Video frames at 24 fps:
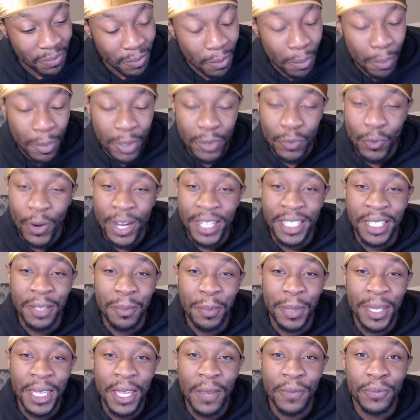Been raiding
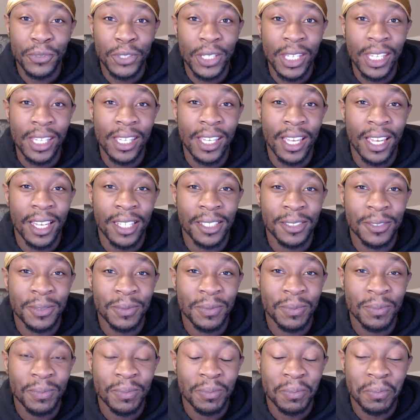BFD
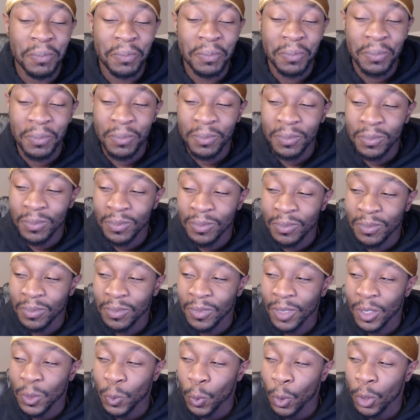
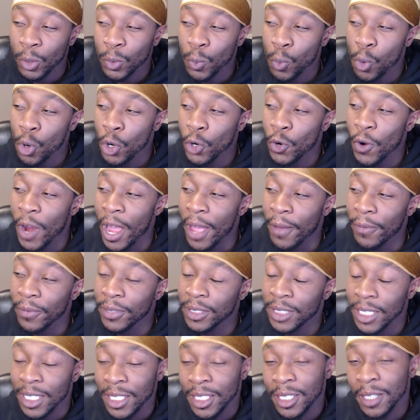and World of Warcraft,
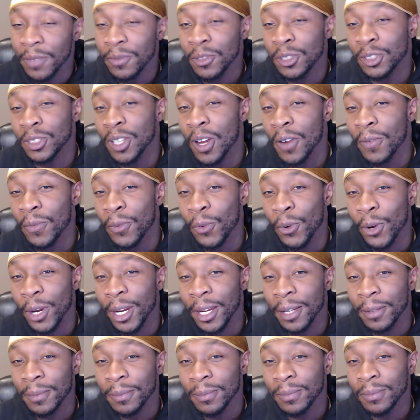Season of Discovery,
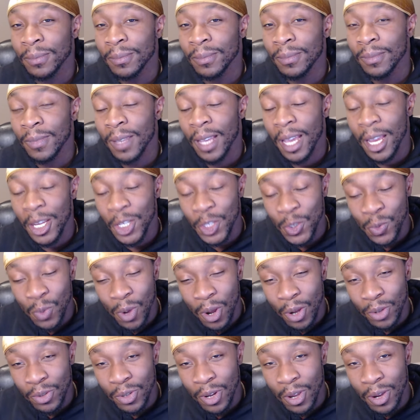as you
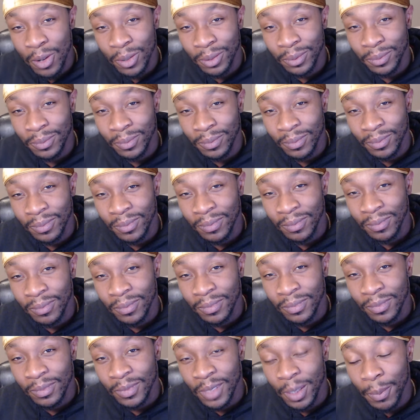all know.
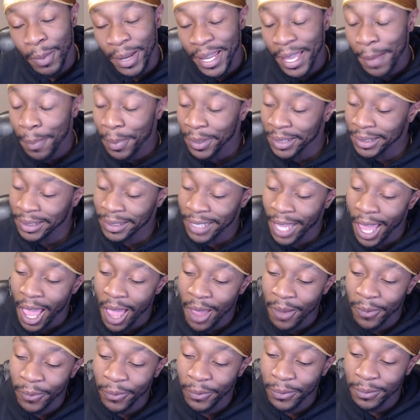And my Epic
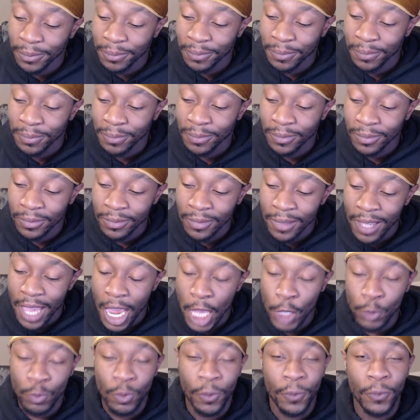staff
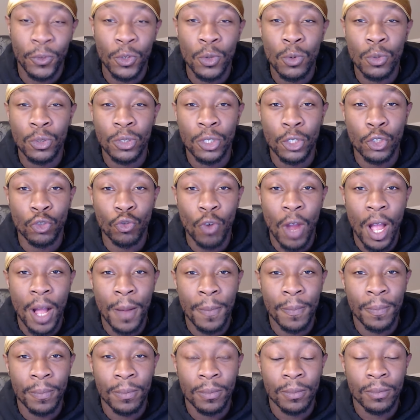has refused to
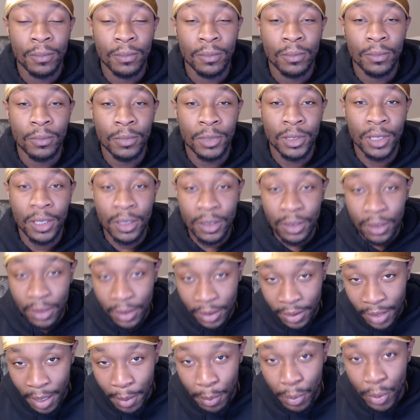drop since
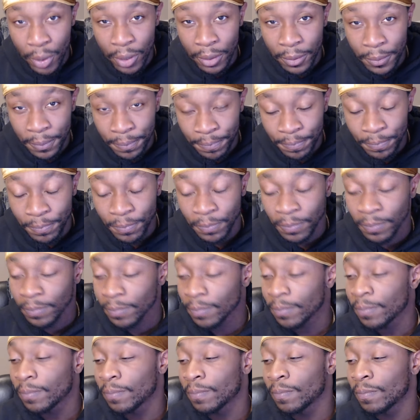December.
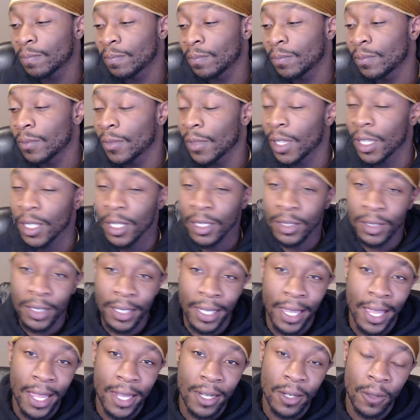It is
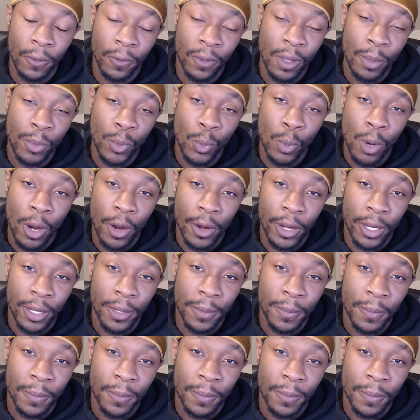the end of February.